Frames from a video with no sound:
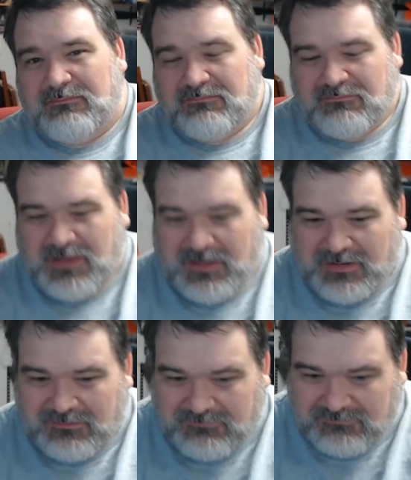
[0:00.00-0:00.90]

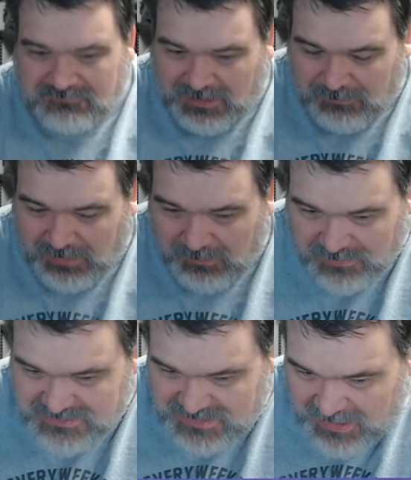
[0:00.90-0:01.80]
I don't
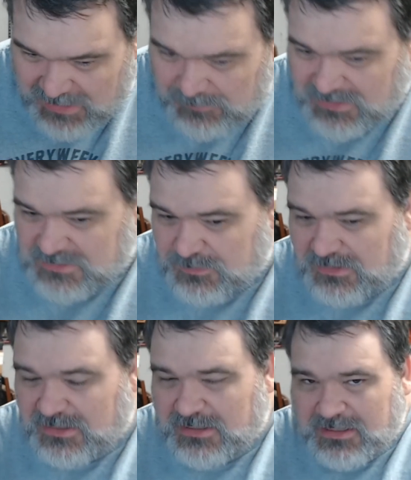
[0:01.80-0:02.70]
want to say enemies, but
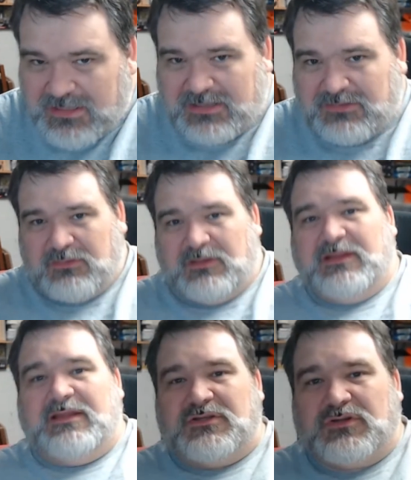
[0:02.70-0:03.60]
they certainly
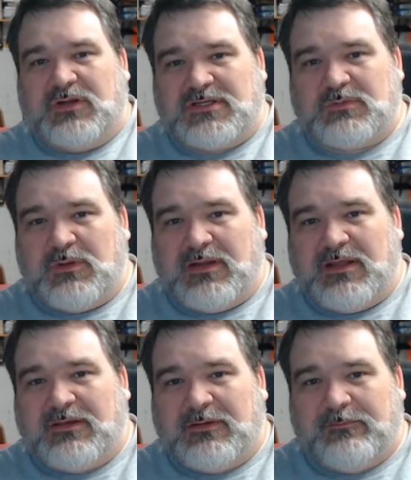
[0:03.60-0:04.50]
didn't trust one
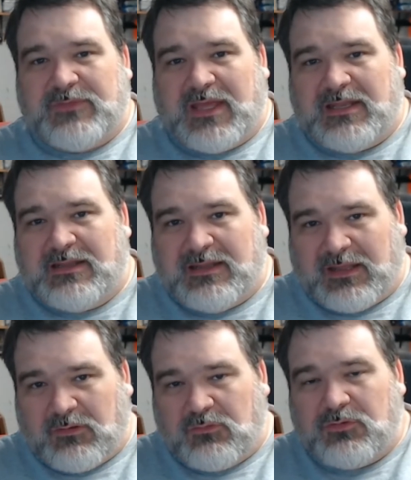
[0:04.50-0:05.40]
another, and
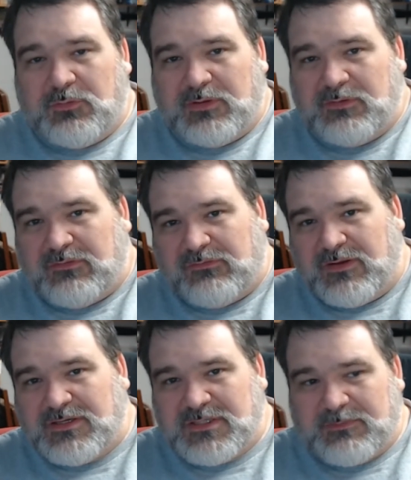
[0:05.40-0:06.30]
that grew into a
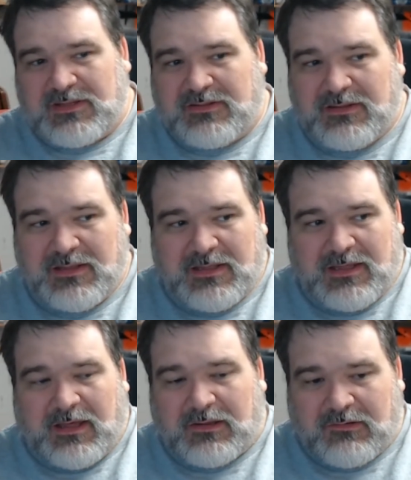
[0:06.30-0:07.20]
friendship. That's
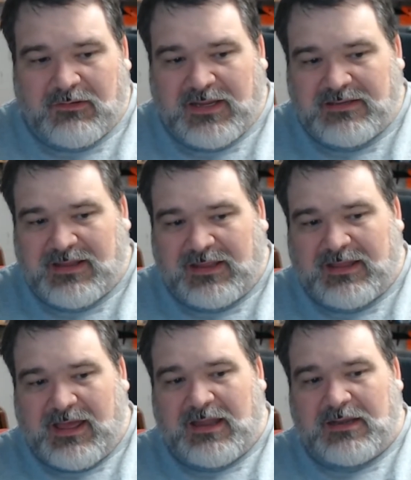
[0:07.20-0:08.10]
a great
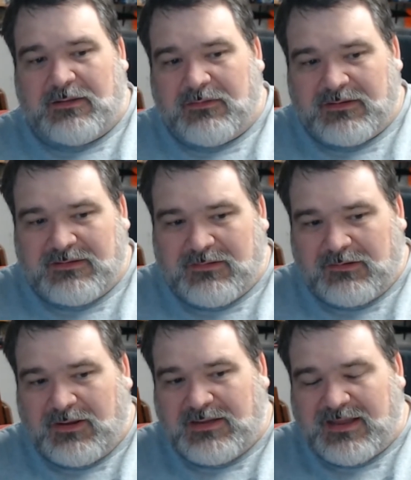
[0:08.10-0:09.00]
dichotomy, or a
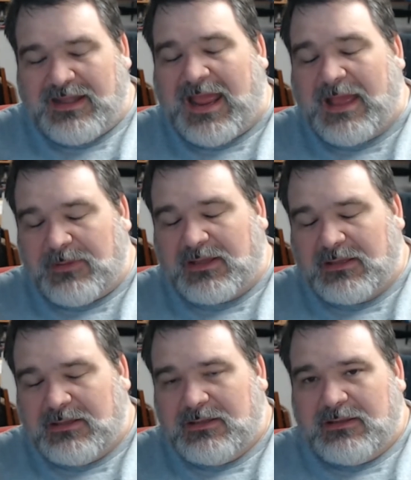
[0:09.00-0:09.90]
great dynamic
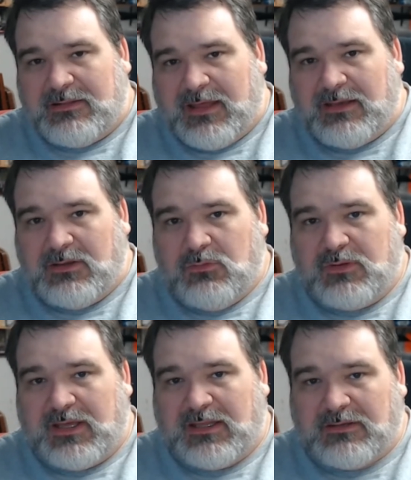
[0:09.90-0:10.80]
that you
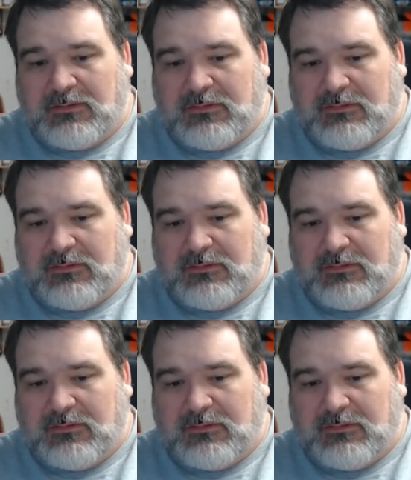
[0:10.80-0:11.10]
can